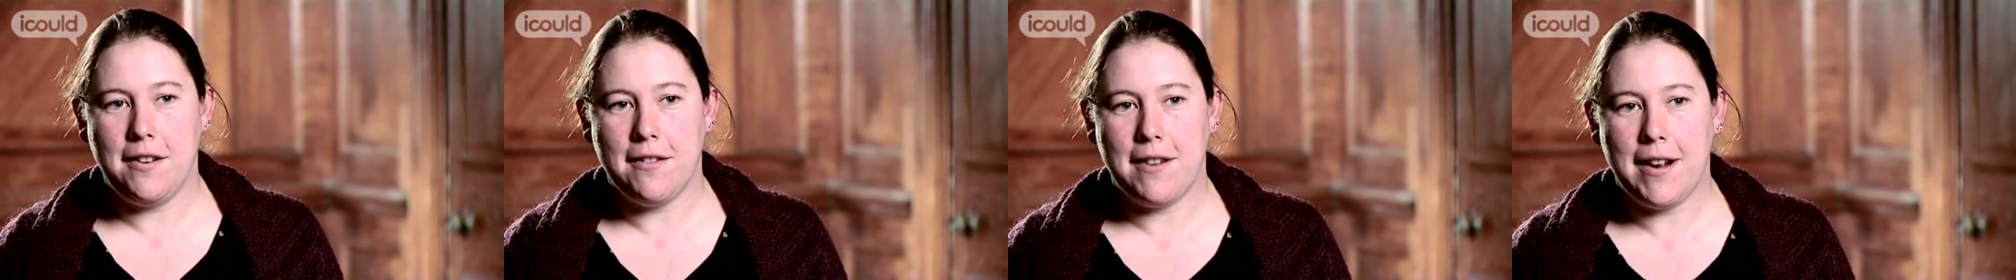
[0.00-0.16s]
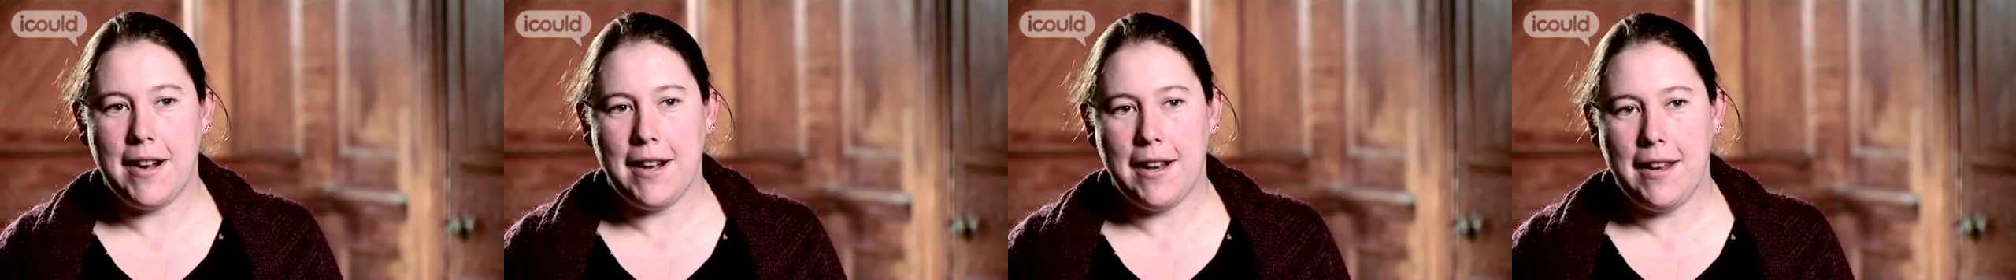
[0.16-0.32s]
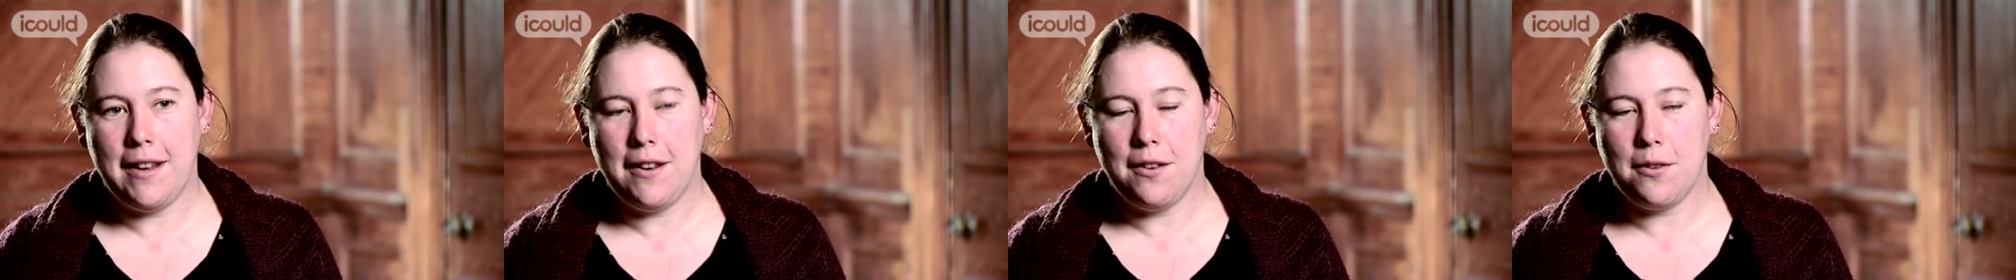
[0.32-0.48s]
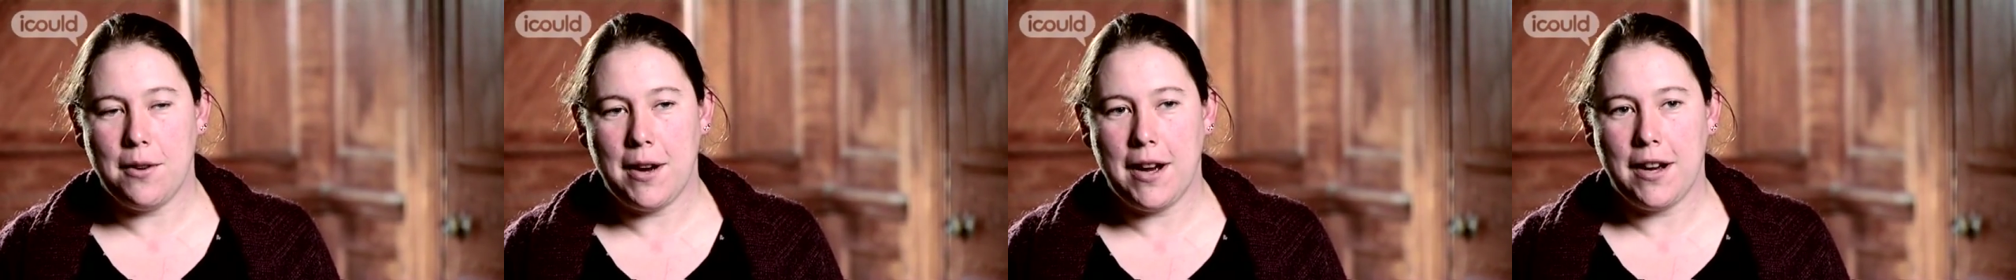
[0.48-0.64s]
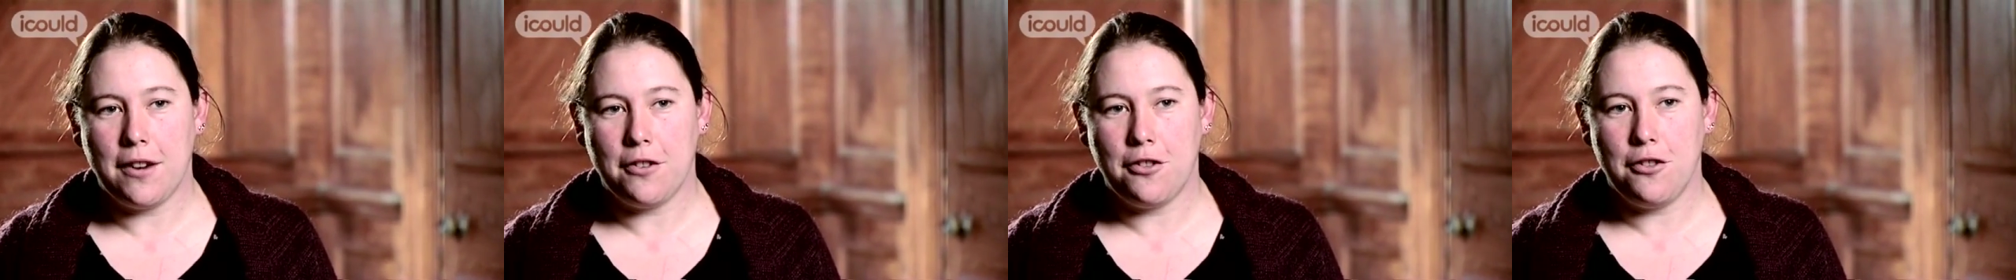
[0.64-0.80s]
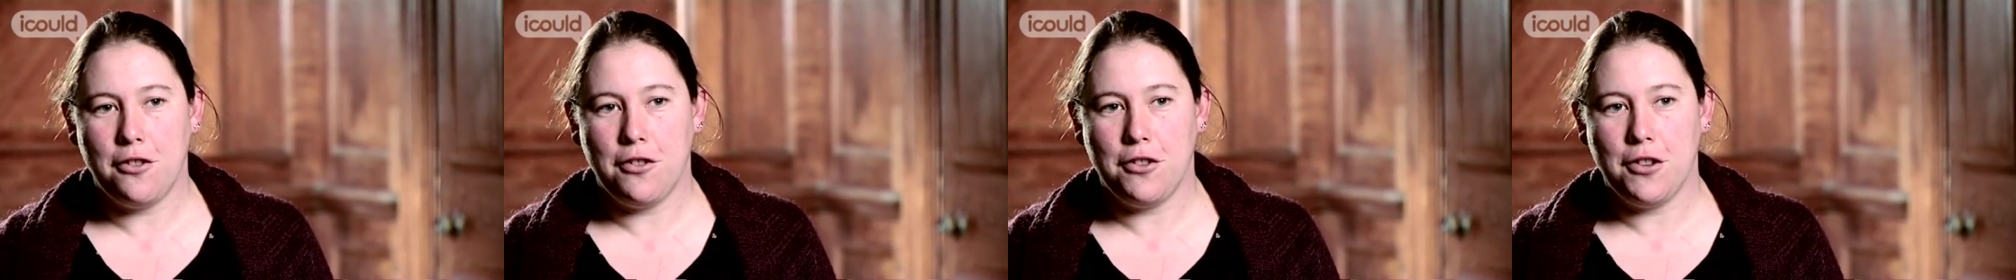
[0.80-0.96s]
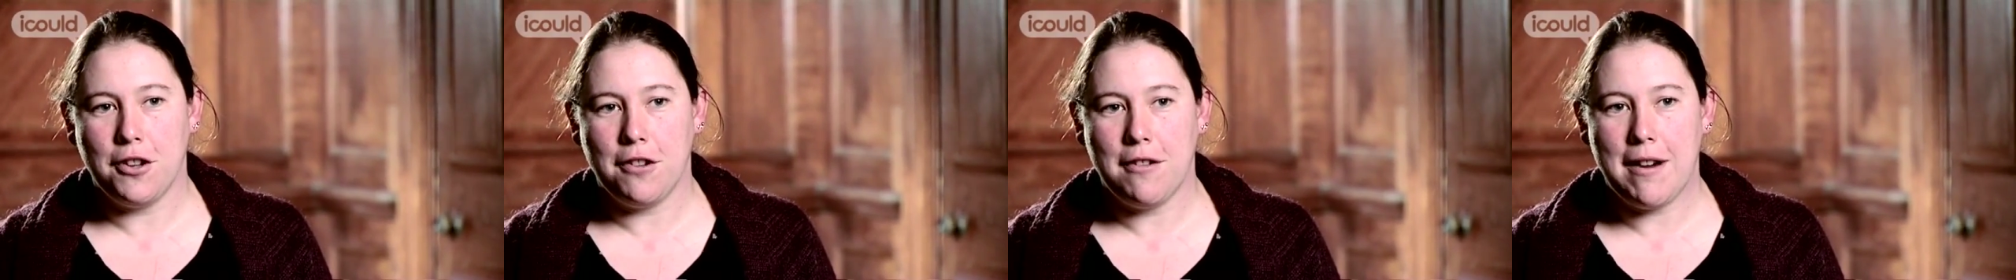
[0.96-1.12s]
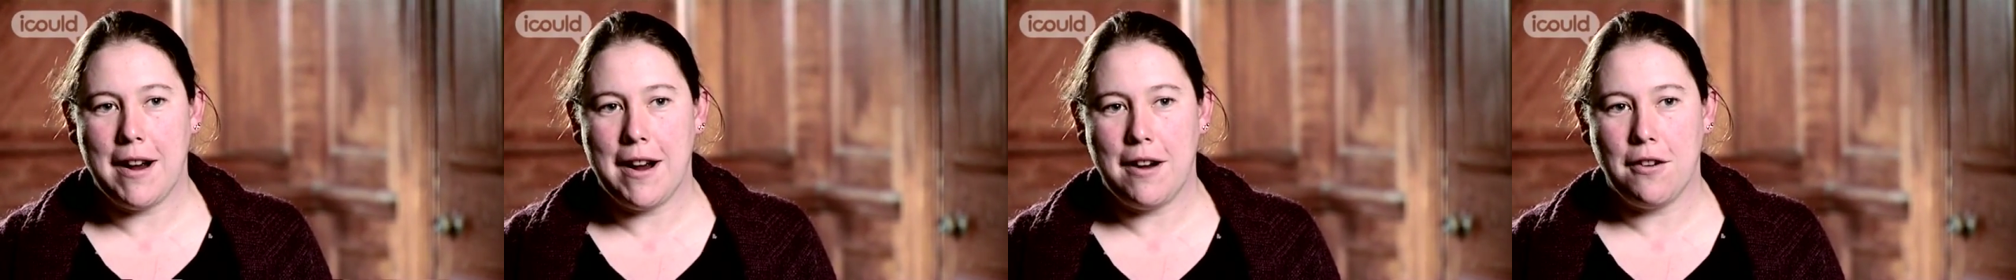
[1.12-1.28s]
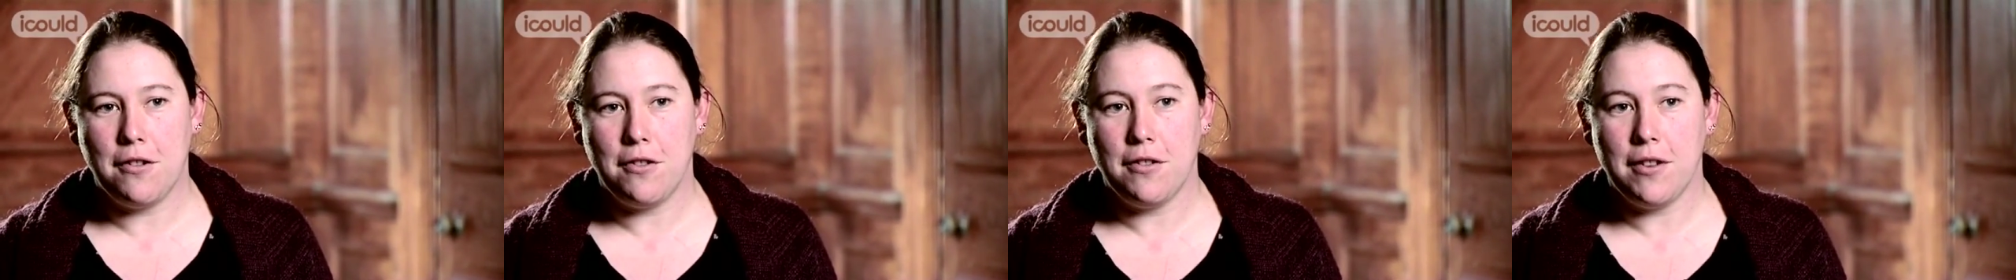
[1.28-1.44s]
directly into action on the
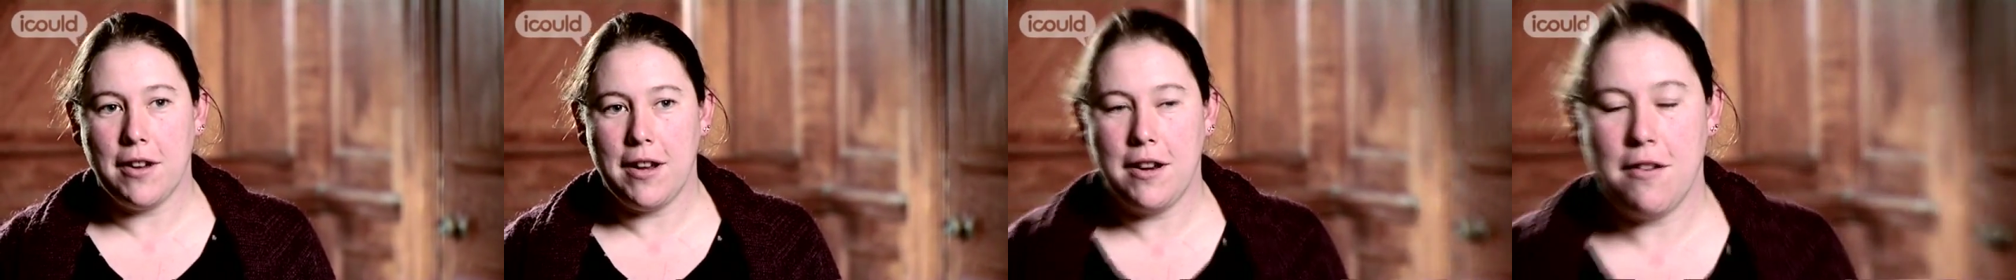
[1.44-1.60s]
ground